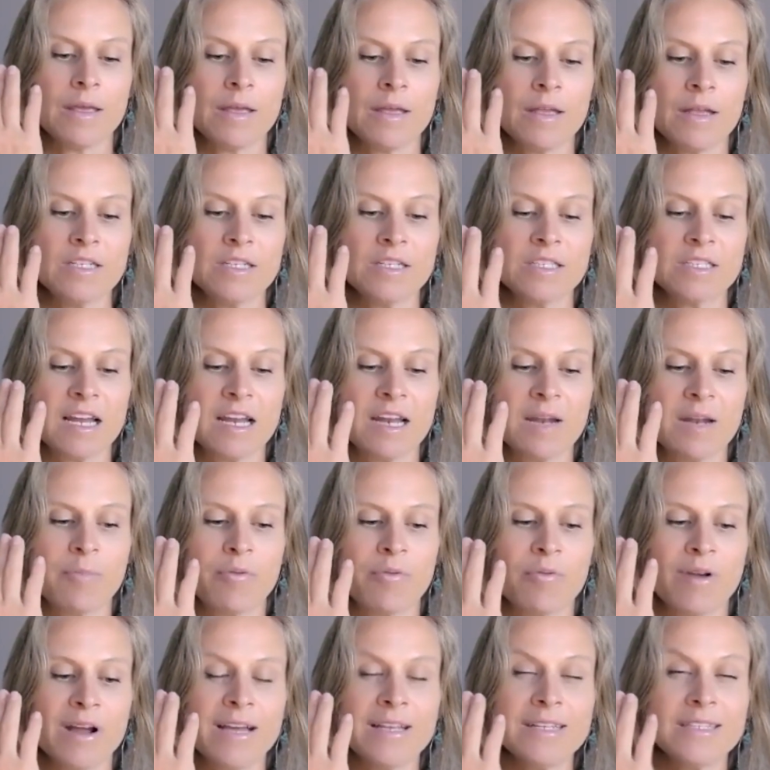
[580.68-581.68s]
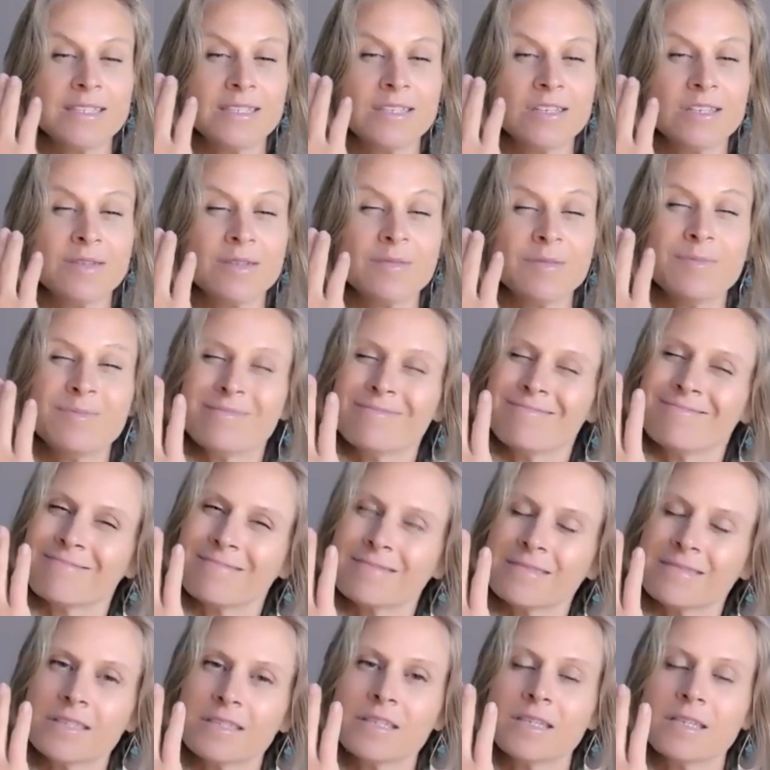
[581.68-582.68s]
Just kind of press. You can
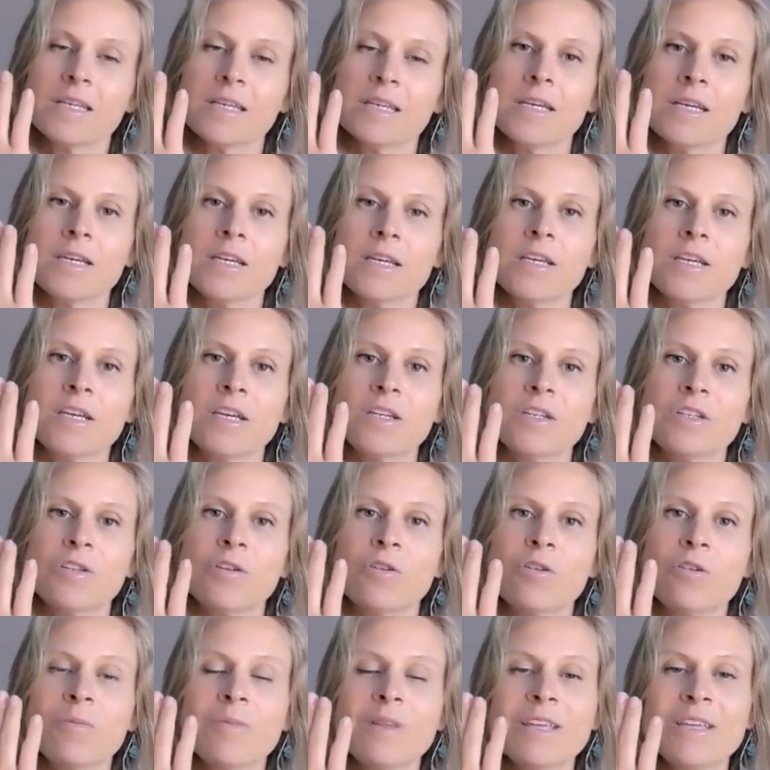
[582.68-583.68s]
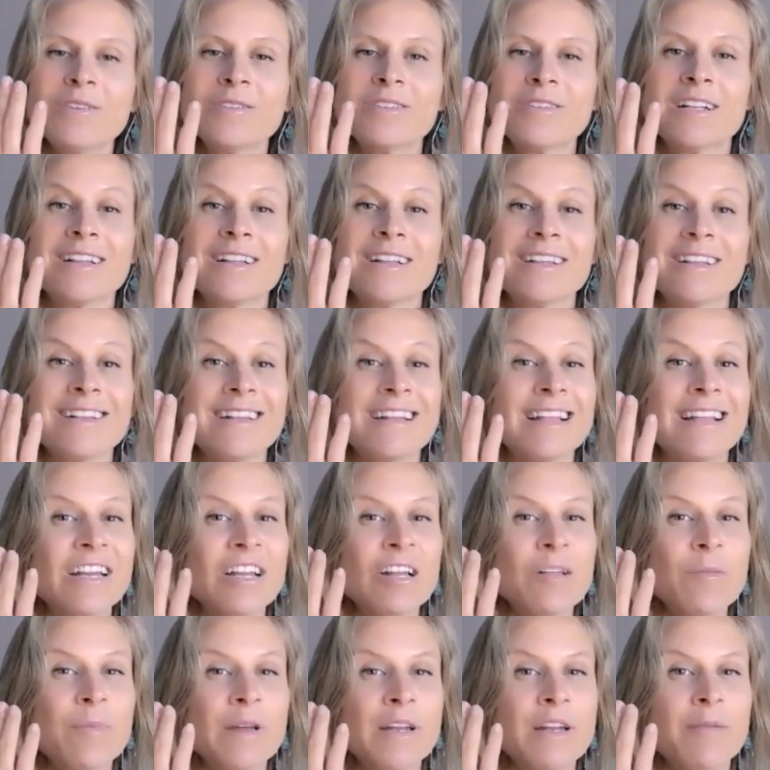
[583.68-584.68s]
normally use a
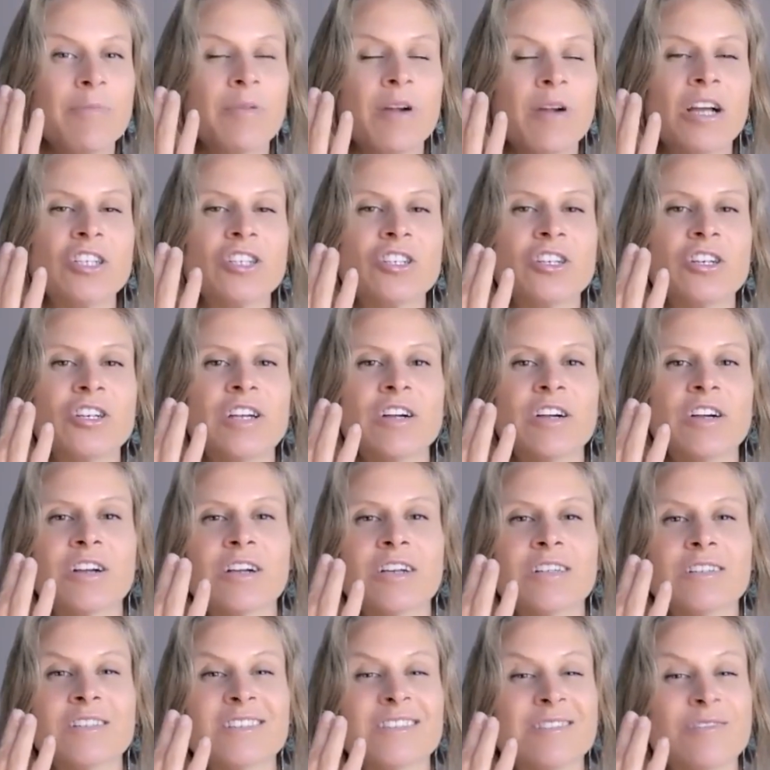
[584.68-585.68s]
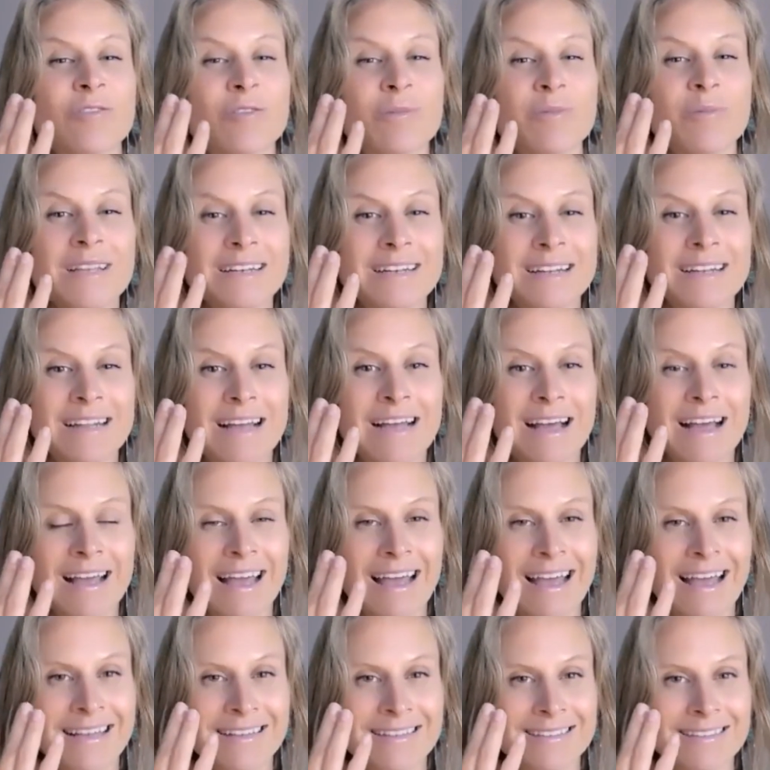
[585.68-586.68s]
little bit of pressure here because it's normally not
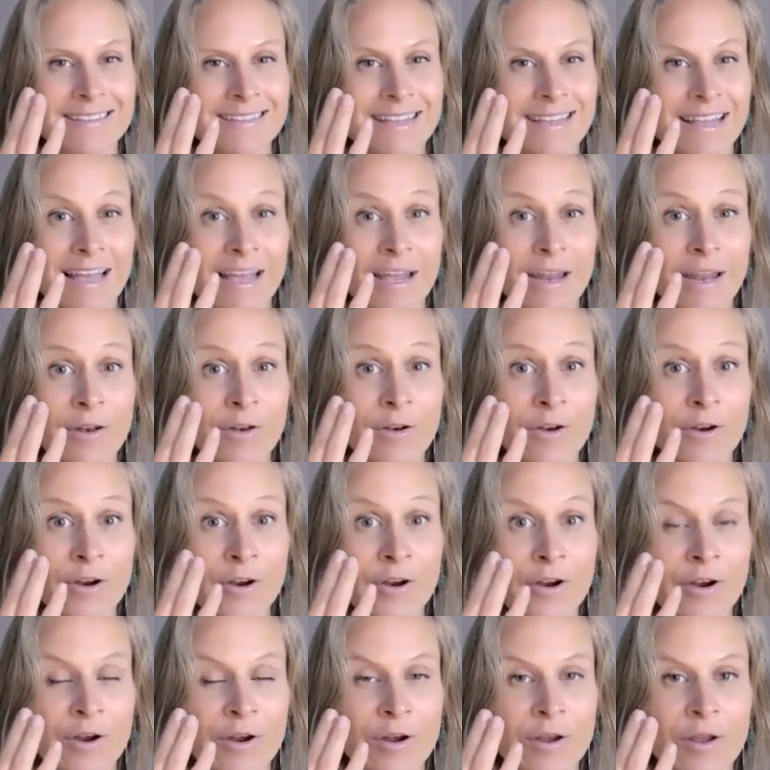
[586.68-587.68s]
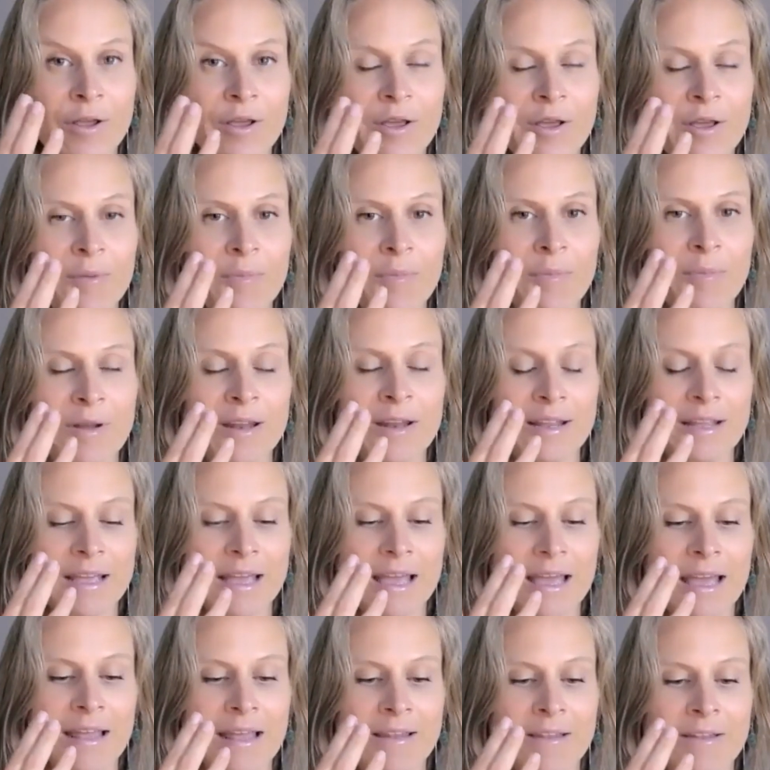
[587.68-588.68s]
as tender. But
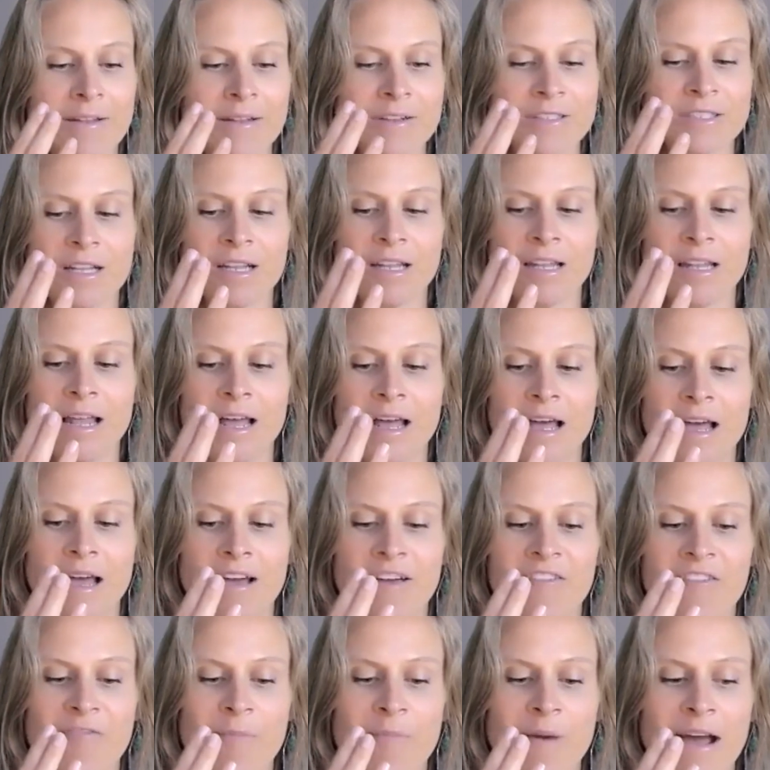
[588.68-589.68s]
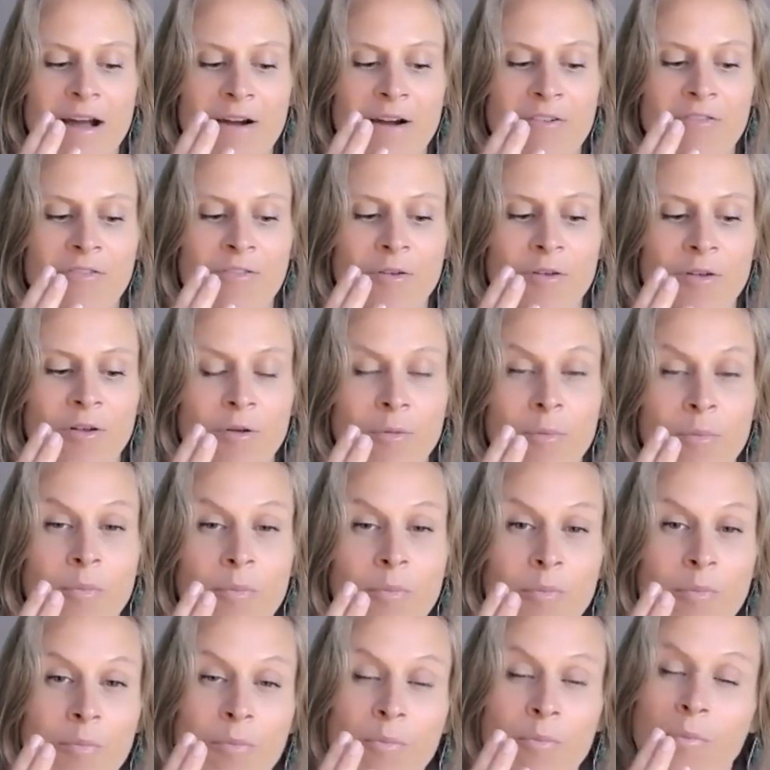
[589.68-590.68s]
again, there's a lot of powerful
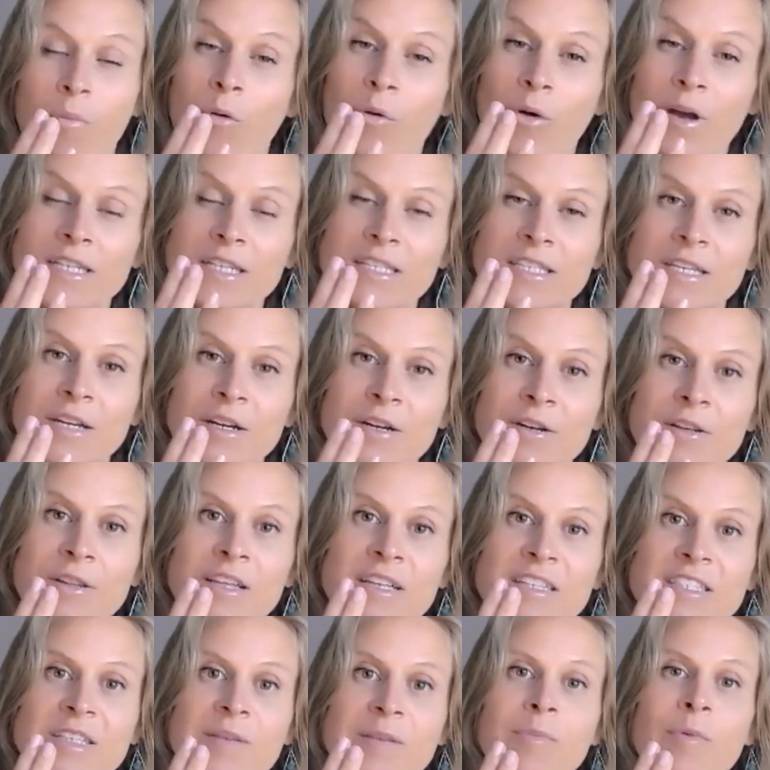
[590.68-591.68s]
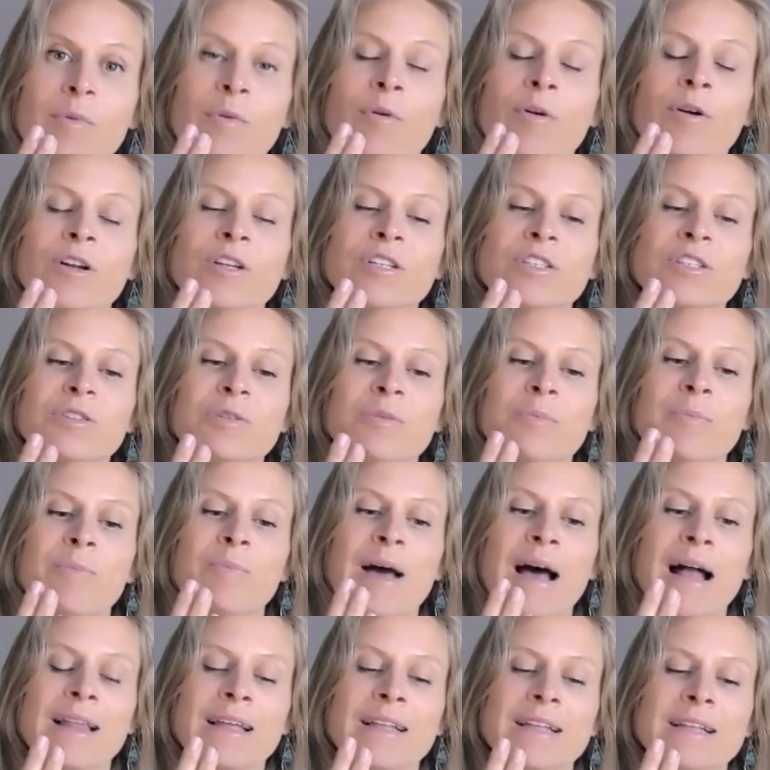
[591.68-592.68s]
points here that support to
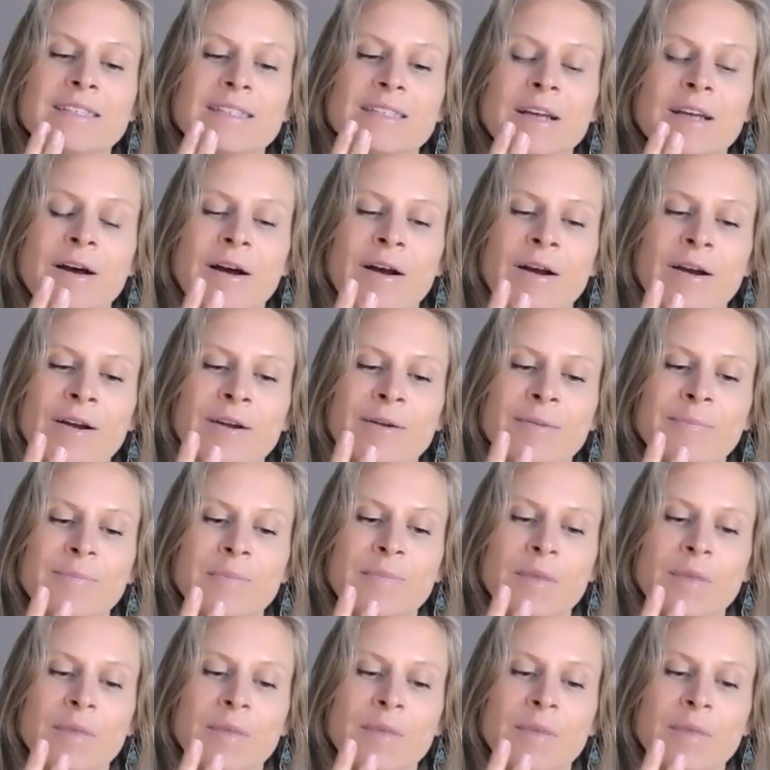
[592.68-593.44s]
balance our